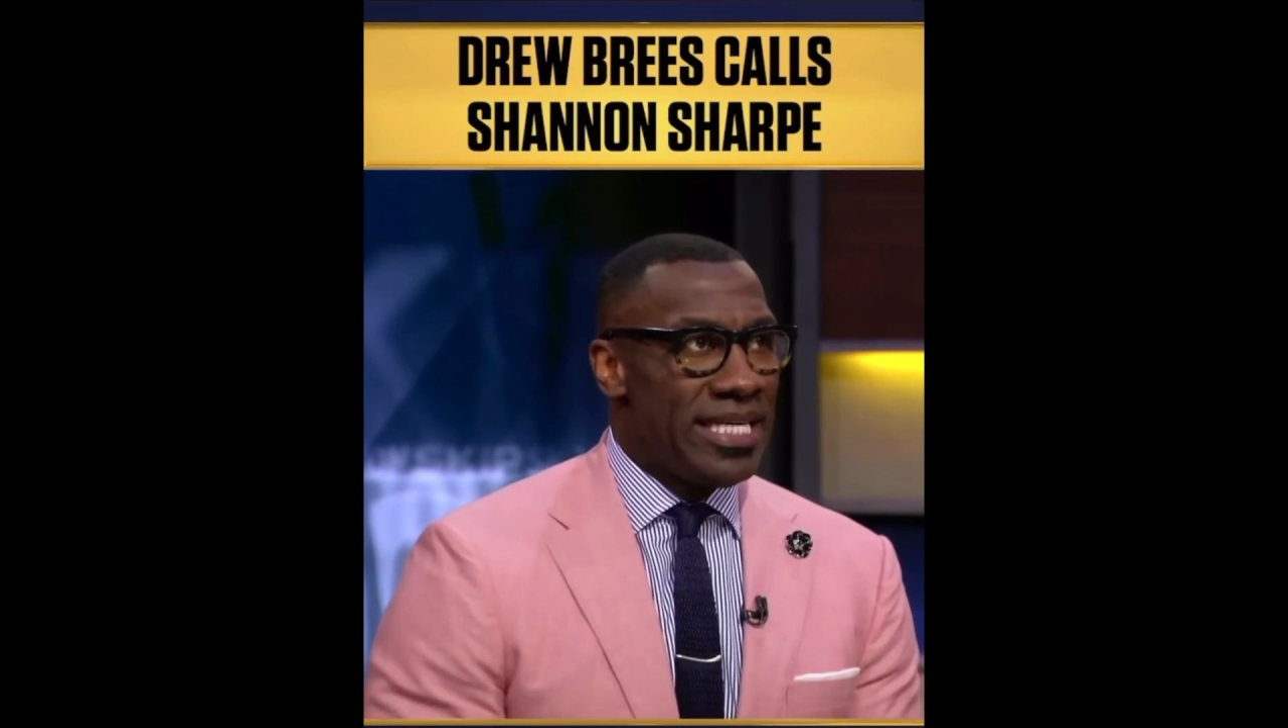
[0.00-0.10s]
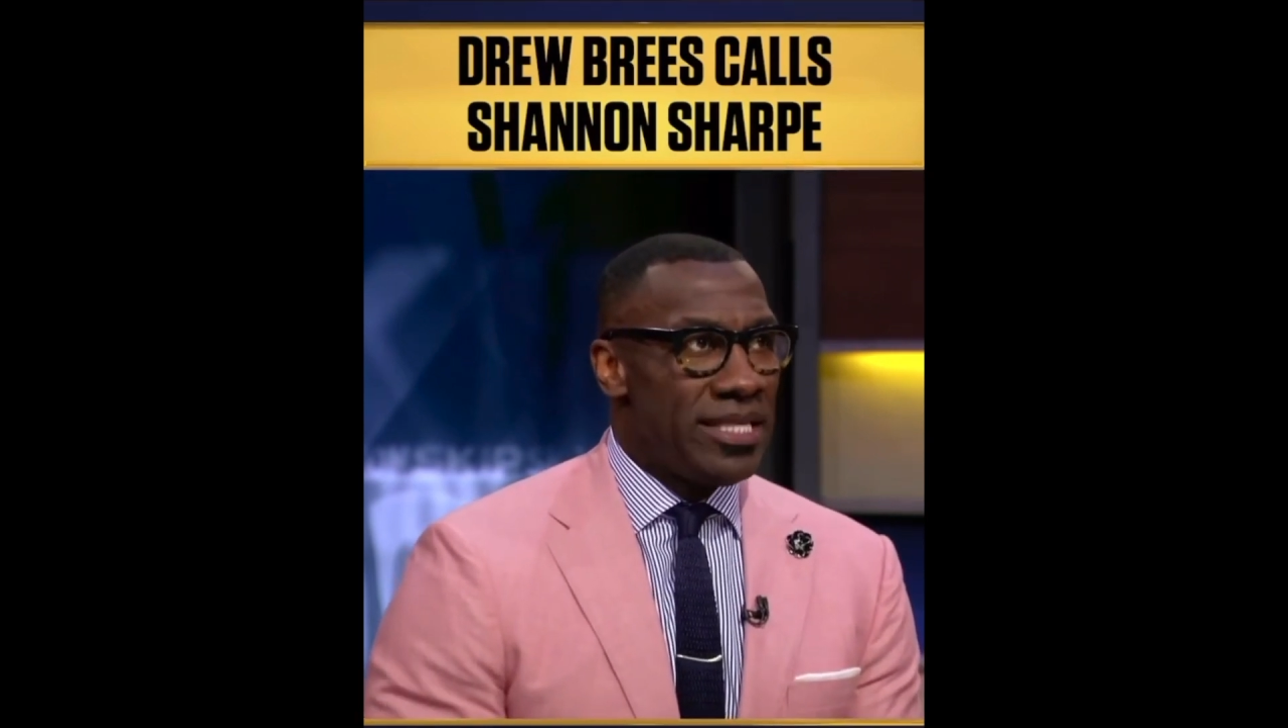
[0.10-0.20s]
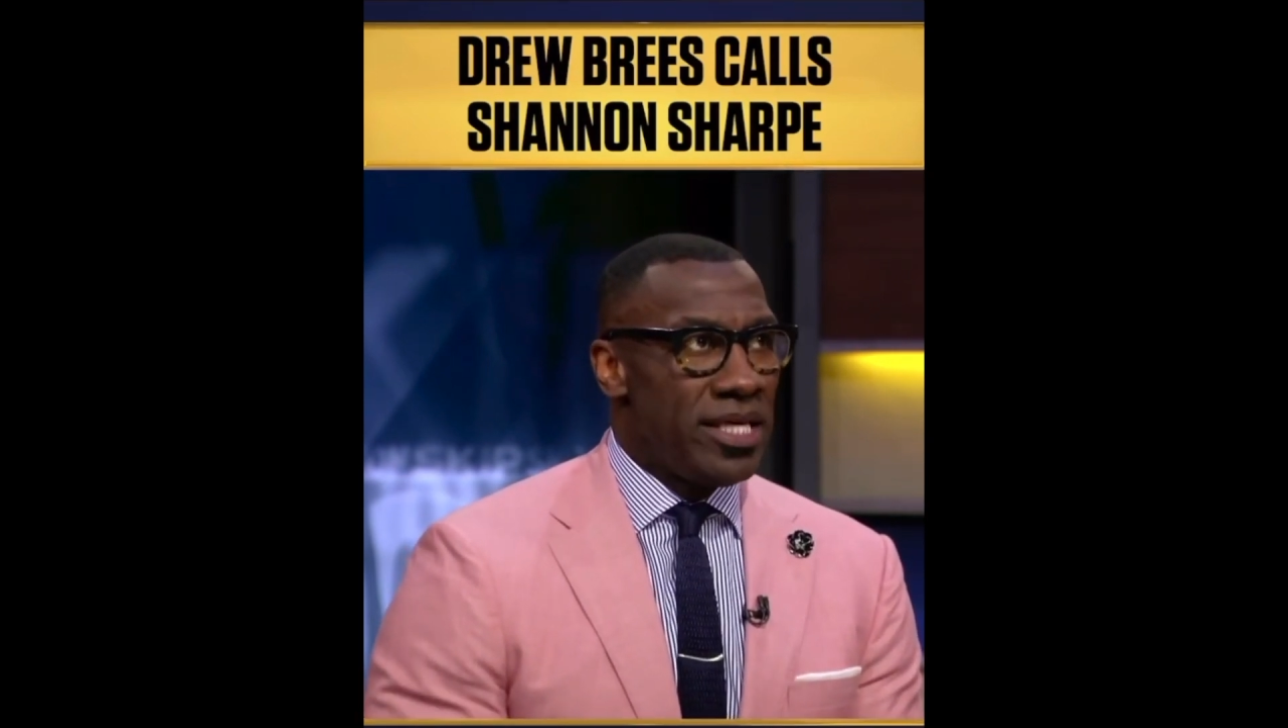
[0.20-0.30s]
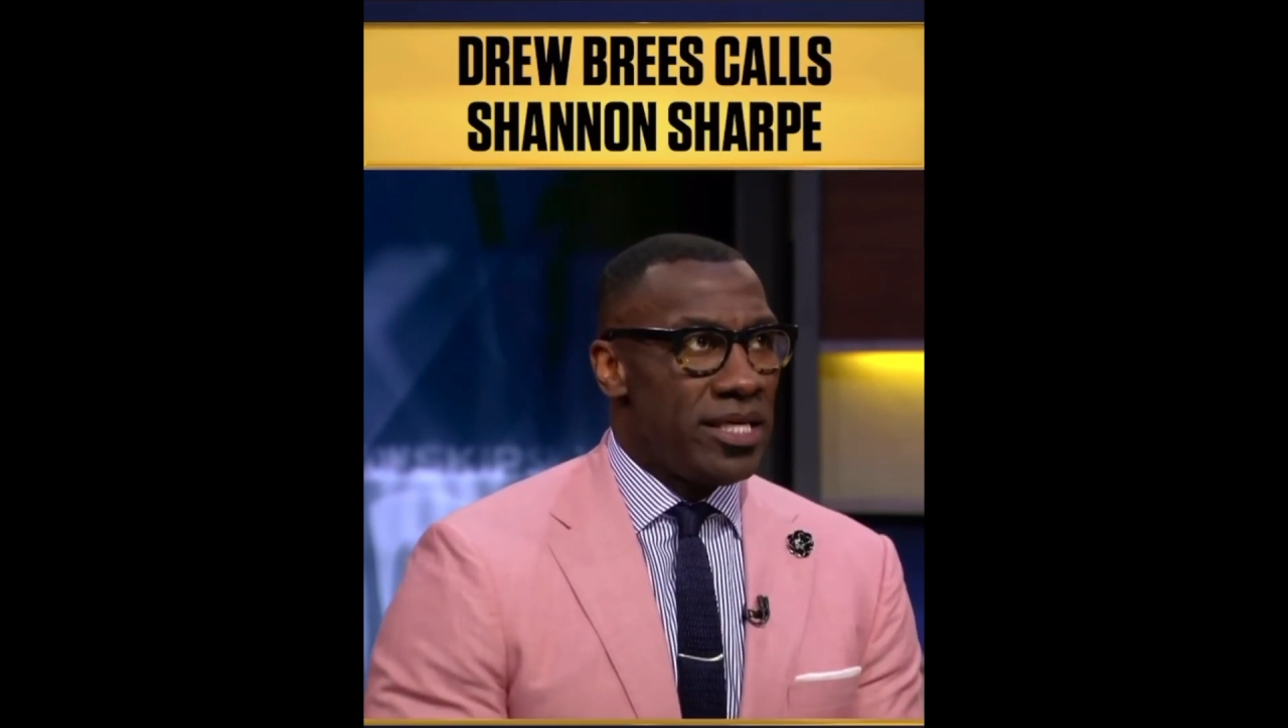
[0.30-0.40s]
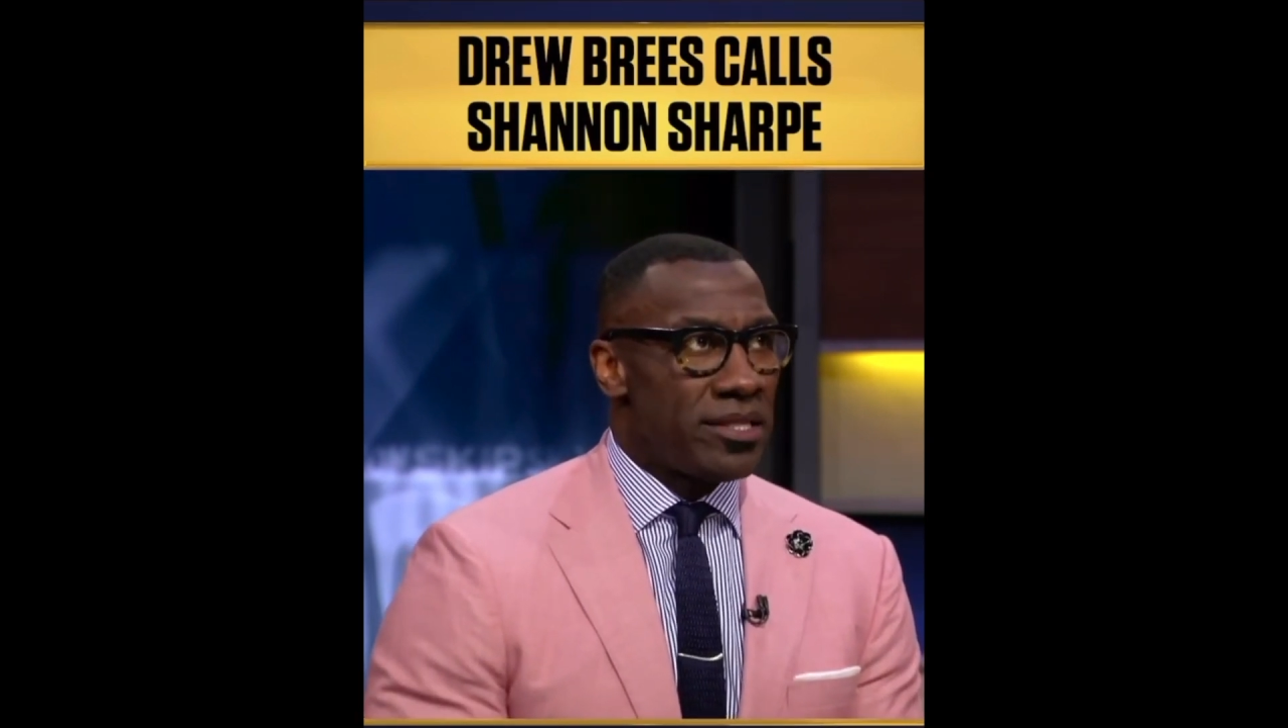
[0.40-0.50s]

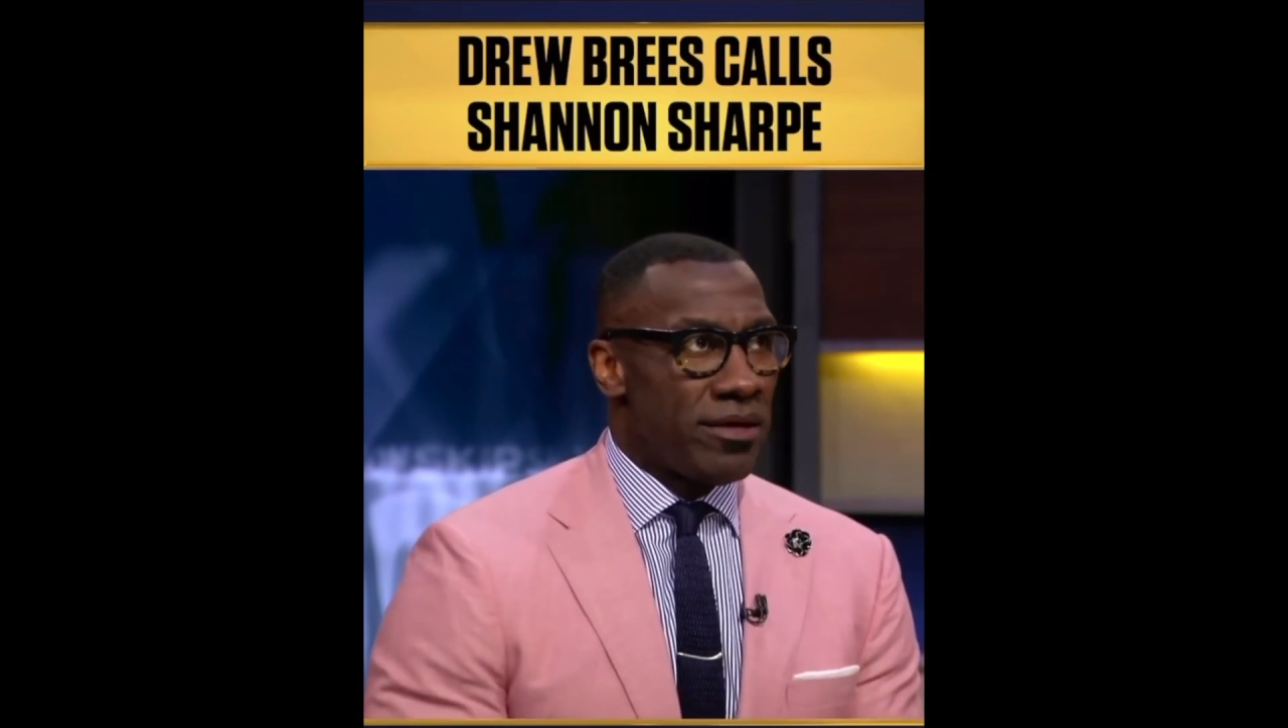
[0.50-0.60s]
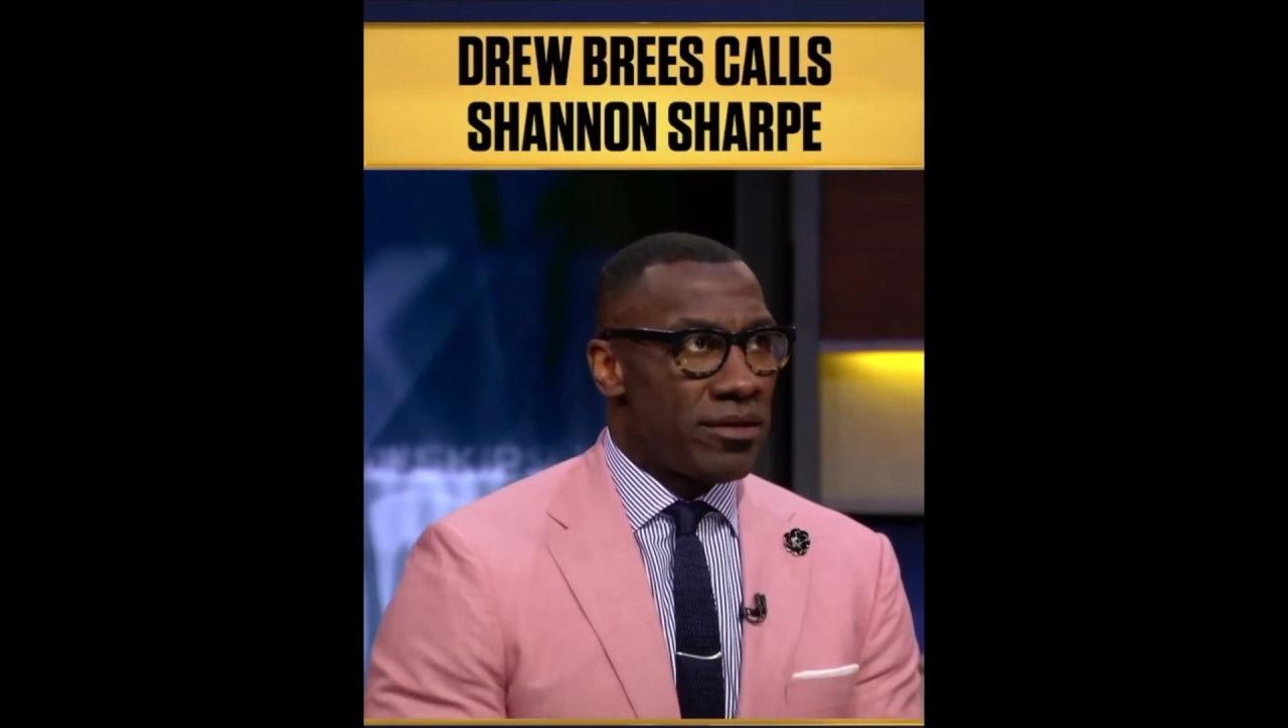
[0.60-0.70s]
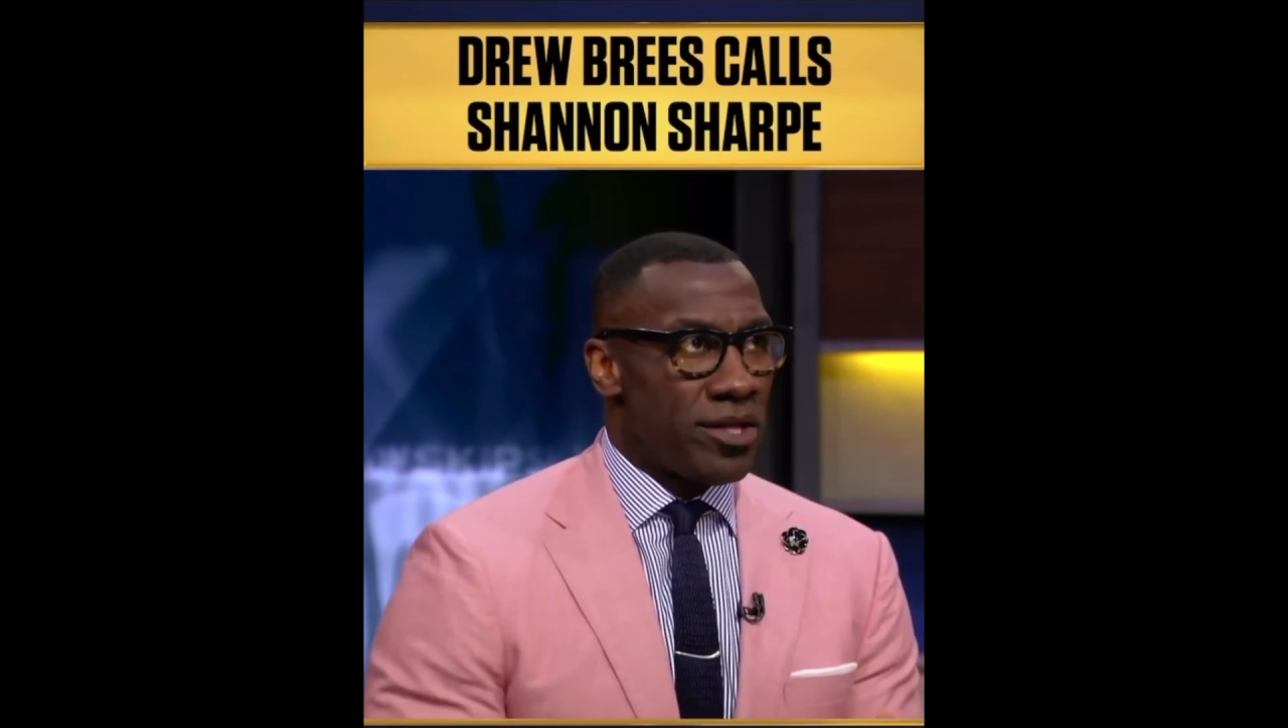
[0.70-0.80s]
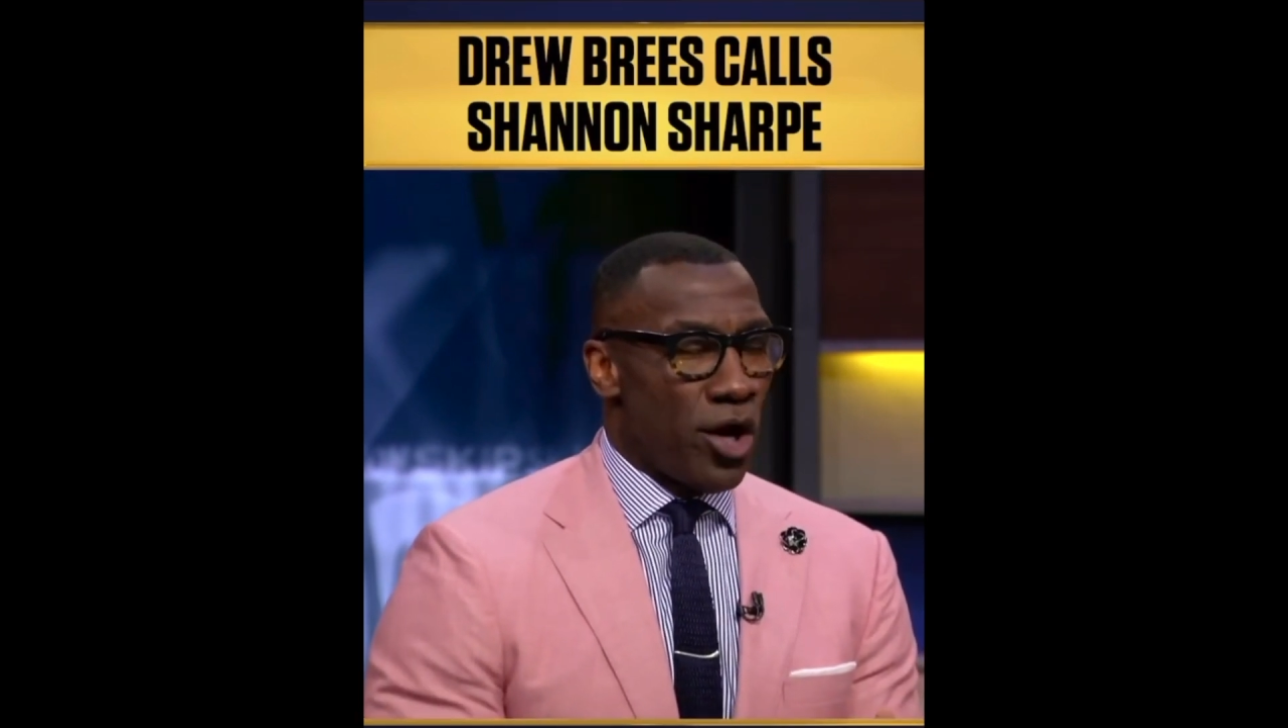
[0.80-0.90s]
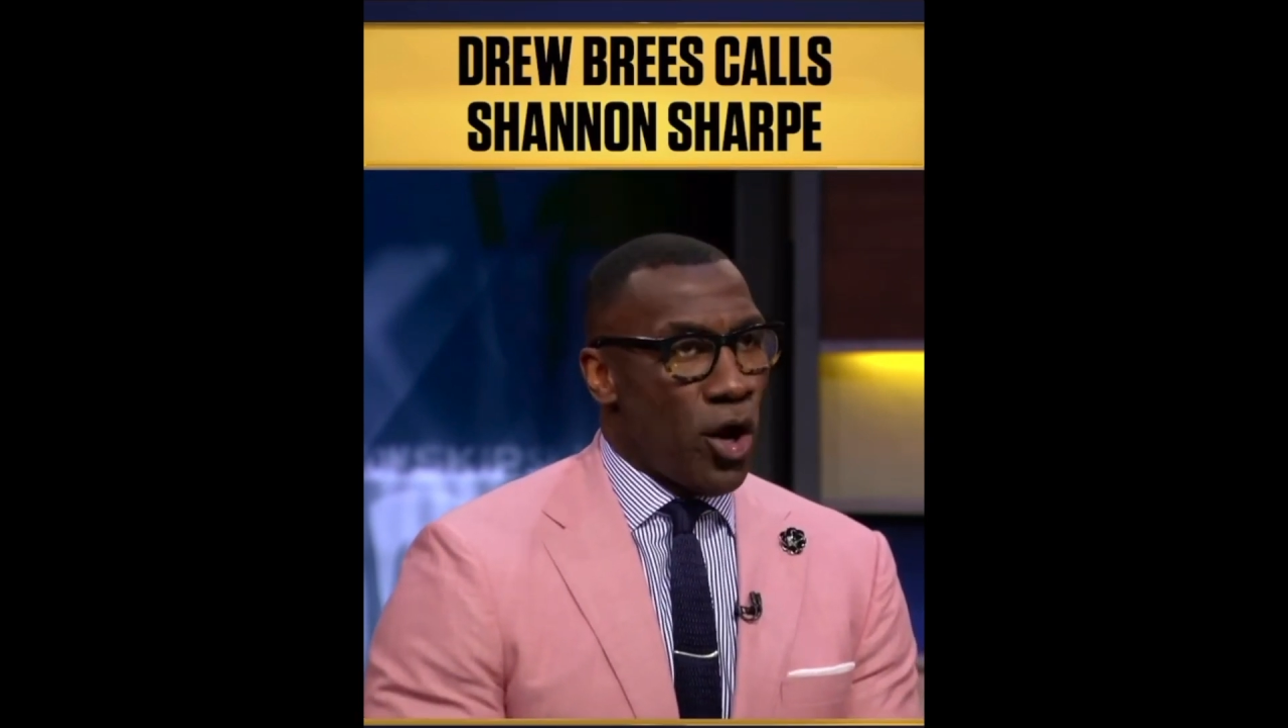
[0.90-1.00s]
the